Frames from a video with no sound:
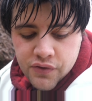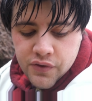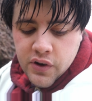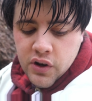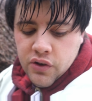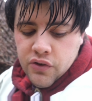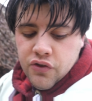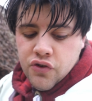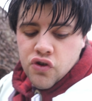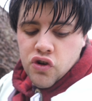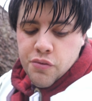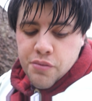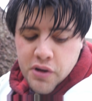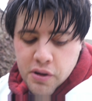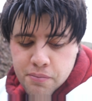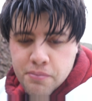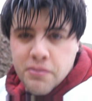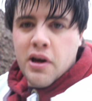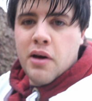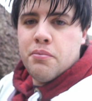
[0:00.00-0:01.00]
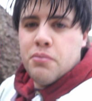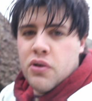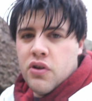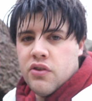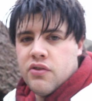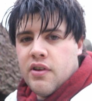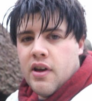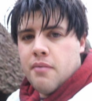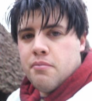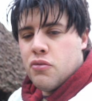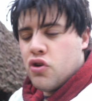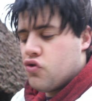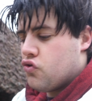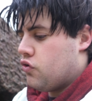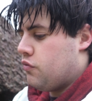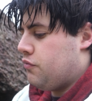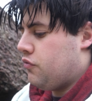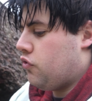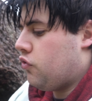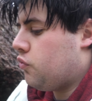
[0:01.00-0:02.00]
have I got to chop up? Peppers and
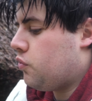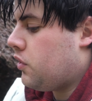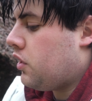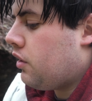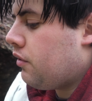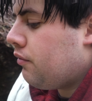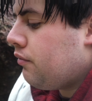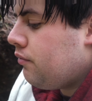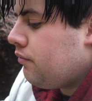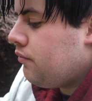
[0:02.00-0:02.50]
mushrooms as well.